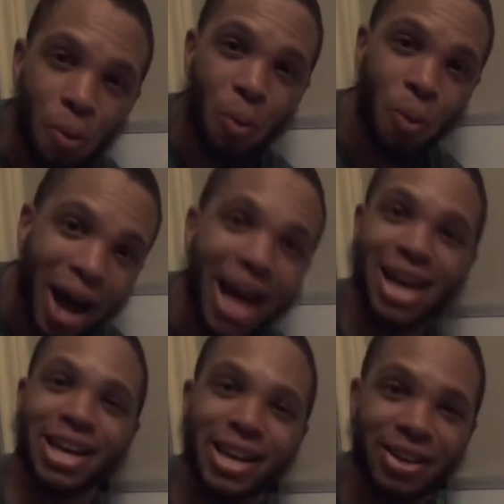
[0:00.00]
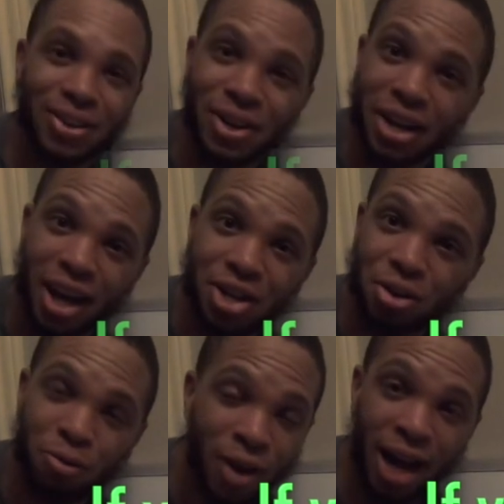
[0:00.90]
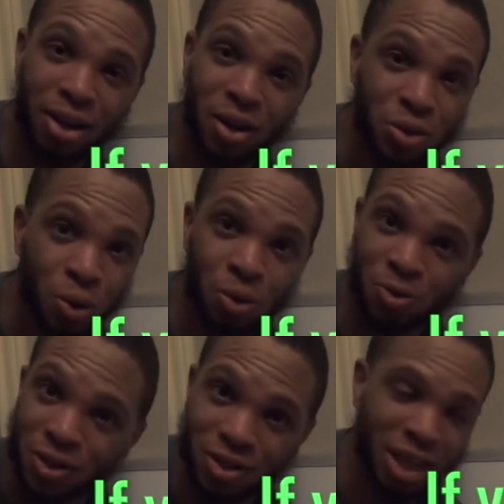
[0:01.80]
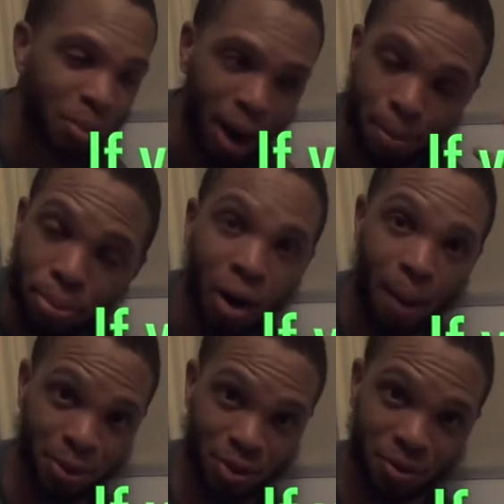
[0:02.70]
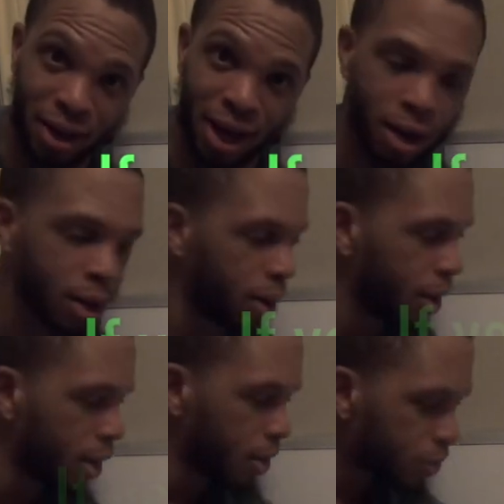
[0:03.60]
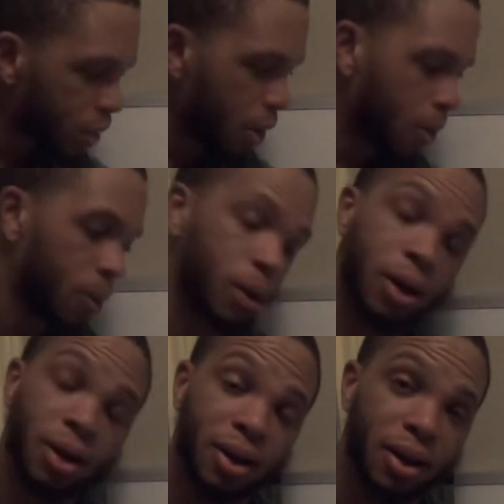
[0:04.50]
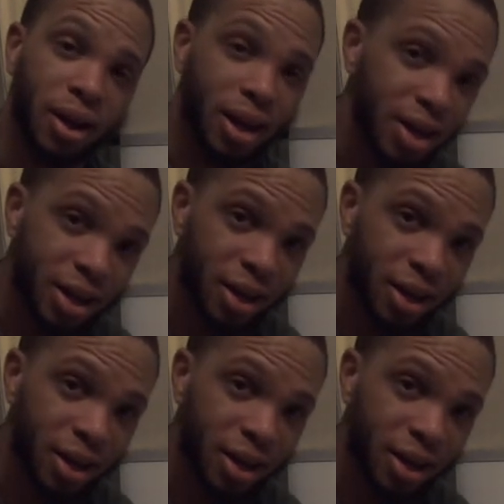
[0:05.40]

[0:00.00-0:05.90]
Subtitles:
way you're gonna hit your fat loss goals for the summer. I promise you that. So in